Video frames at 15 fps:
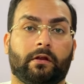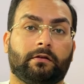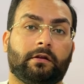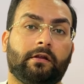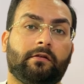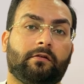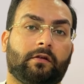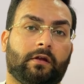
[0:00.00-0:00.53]

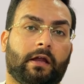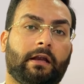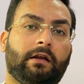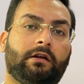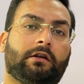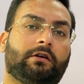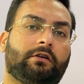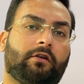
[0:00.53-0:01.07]
This
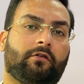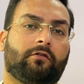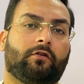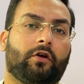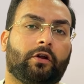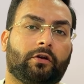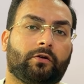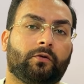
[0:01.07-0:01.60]
in turn is
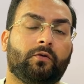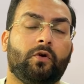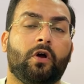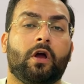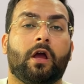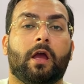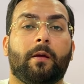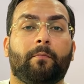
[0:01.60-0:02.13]
going to
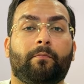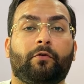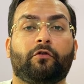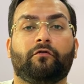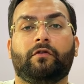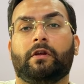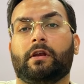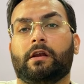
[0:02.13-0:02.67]

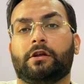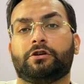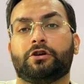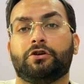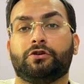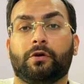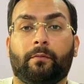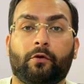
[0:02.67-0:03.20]
improve the
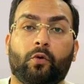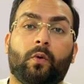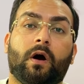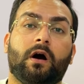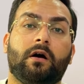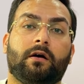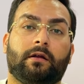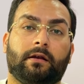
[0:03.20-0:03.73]
relationship to
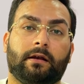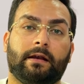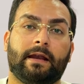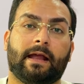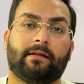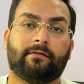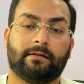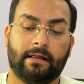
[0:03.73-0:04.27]
a
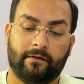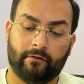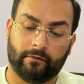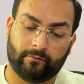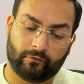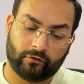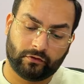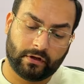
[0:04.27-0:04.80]
next level.
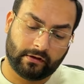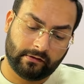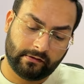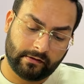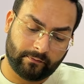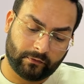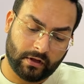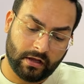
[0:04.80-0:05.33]
So this is
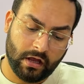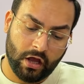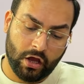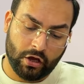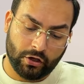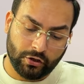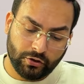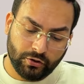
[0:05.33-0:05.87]
something
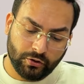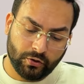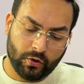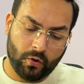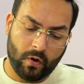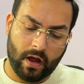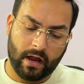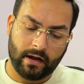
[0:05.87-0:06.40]
you should
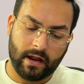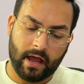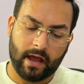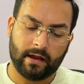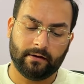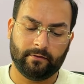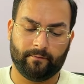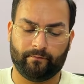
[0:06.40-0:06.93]
go ahead
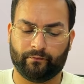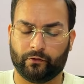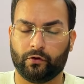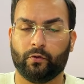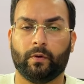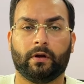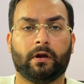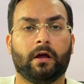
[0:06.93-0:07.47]
and
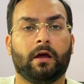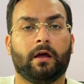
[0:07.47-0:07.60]
do it.